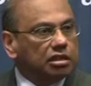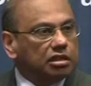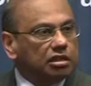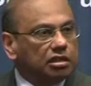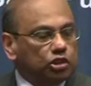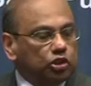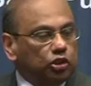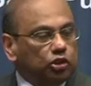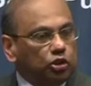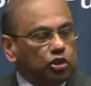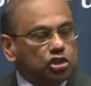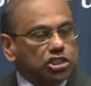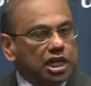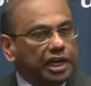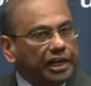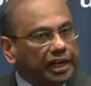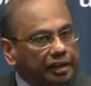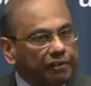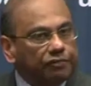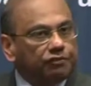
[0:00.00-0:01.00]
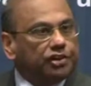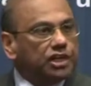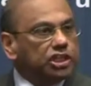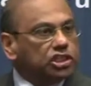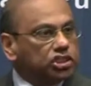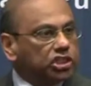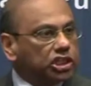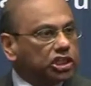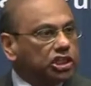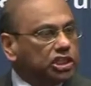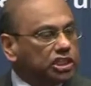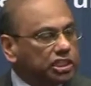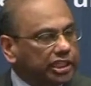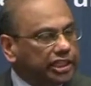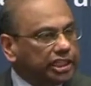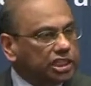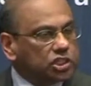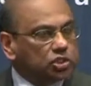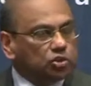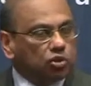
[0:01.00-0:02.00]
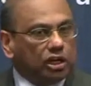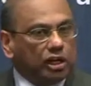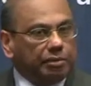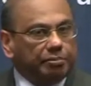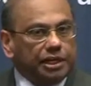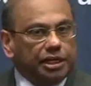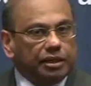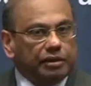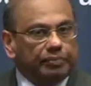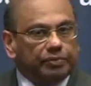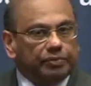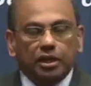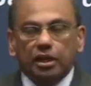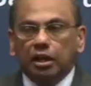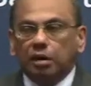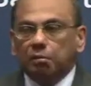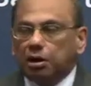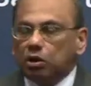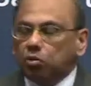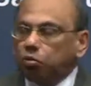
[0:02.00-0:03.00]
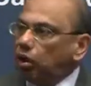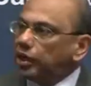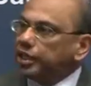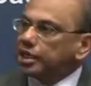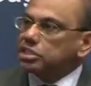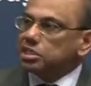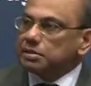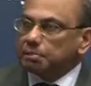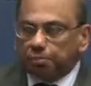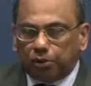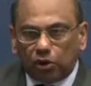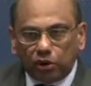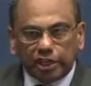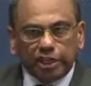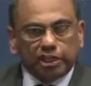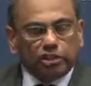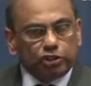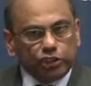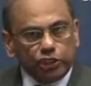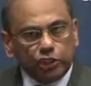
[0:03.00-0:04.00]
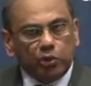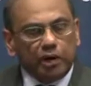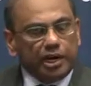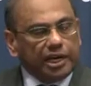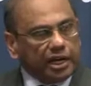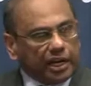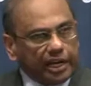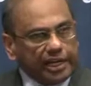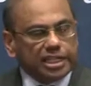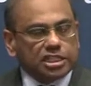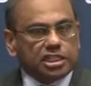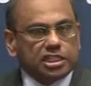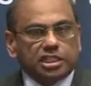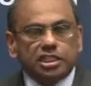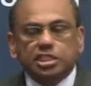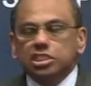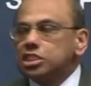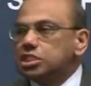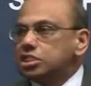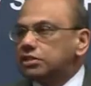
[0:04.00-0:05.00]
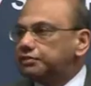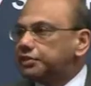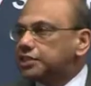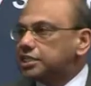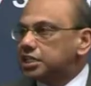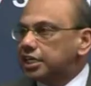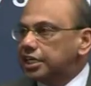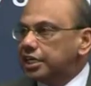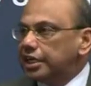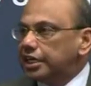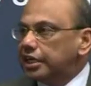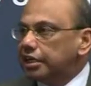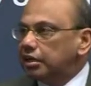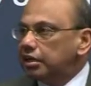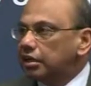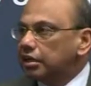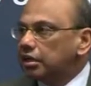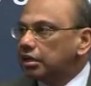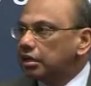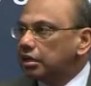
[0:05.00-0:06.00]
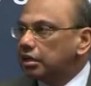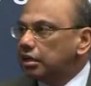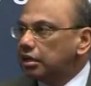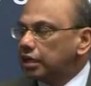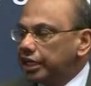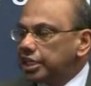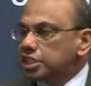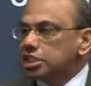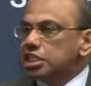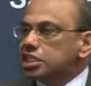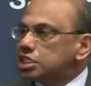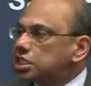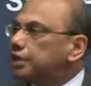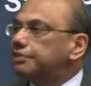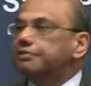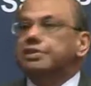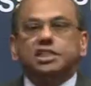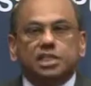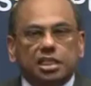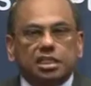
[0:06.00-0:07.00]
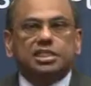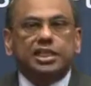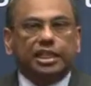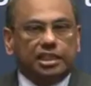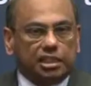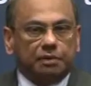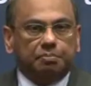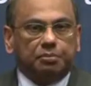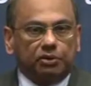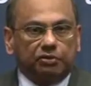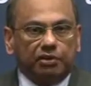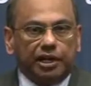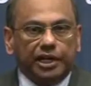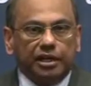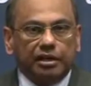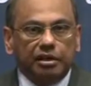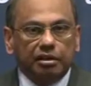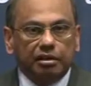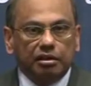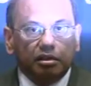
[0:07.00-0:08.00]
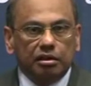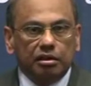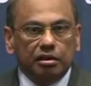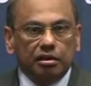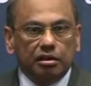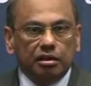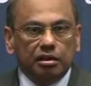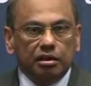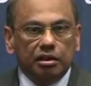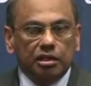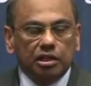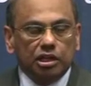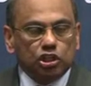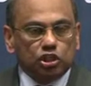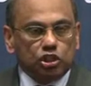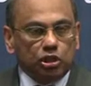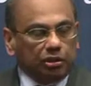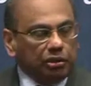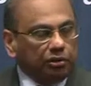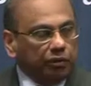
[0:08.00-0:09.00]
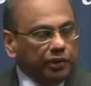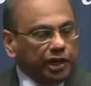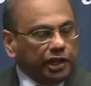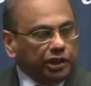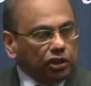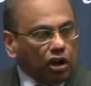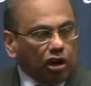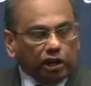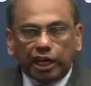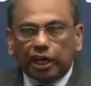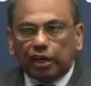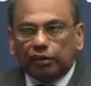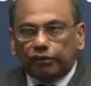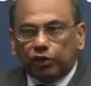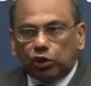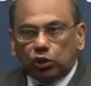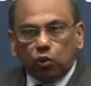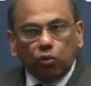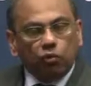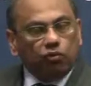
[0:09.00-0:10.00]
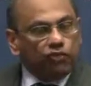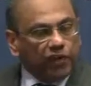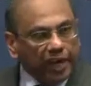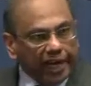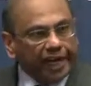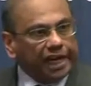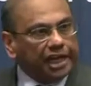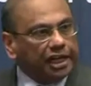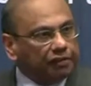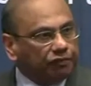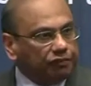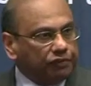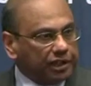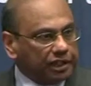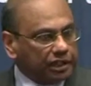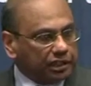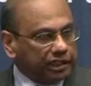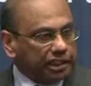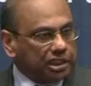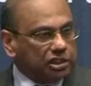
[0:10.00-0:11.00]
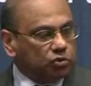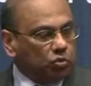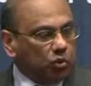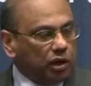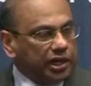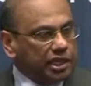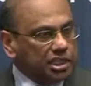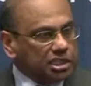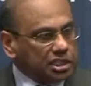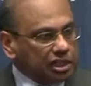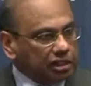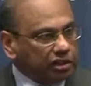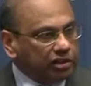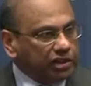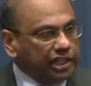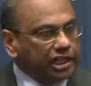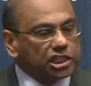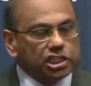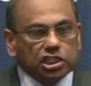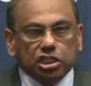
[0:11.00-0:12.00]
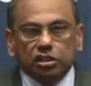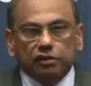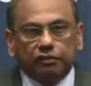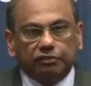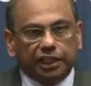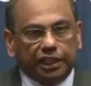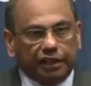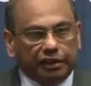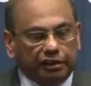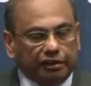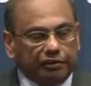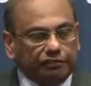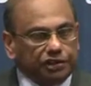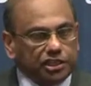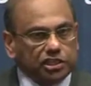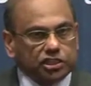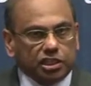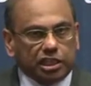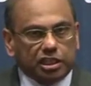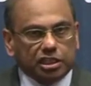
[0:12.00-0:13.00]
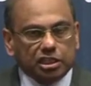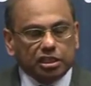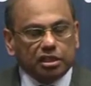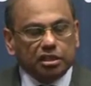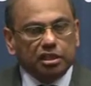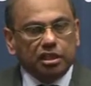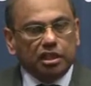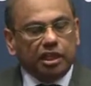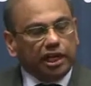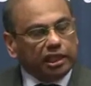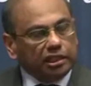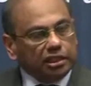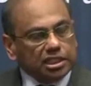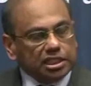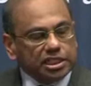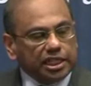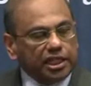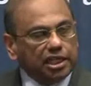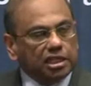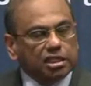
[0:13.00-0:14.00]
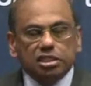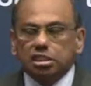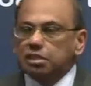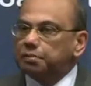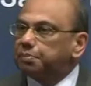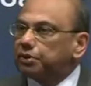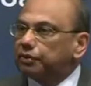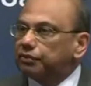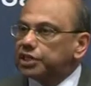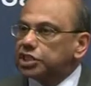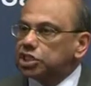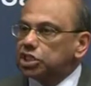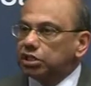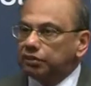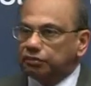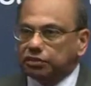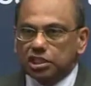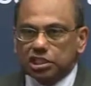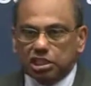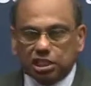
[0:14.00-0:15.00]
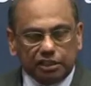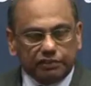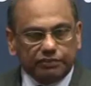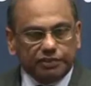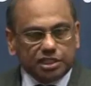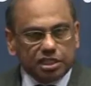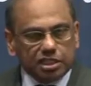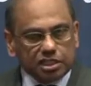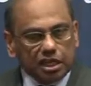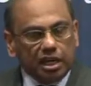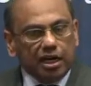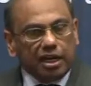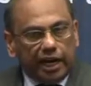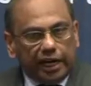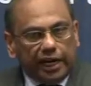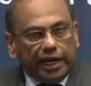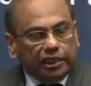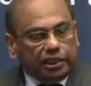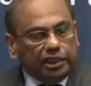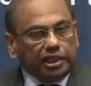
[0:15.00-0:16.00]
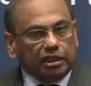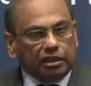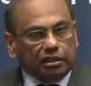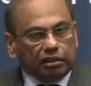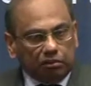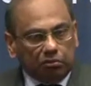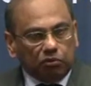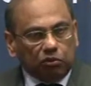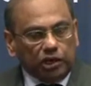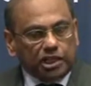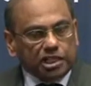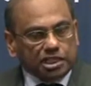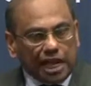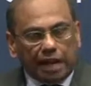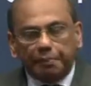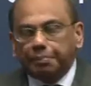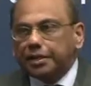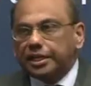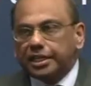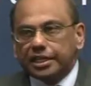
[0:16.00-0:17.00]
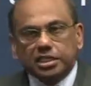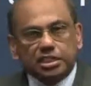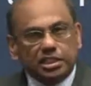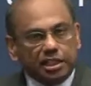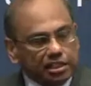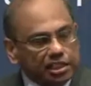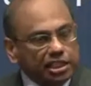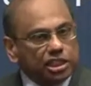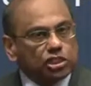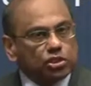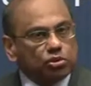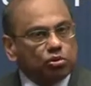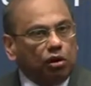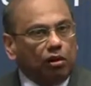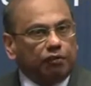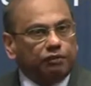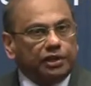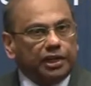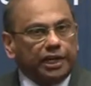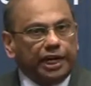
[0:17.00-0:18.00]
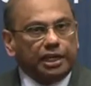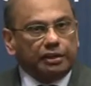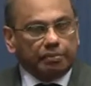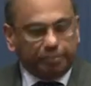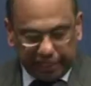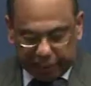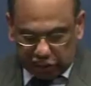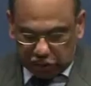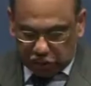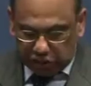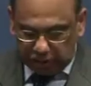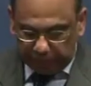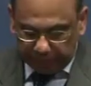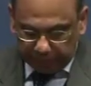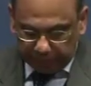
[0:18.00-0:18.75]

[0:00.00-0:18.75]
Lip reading: So those are infrastructure that has to come in. But what is important to you and I as citizens of a city is the services that they provide. So we are talking of two very different things. One is the creation of the infrastructure, and the second is the provision of the services. And I think what has happened is that these two often get mixed.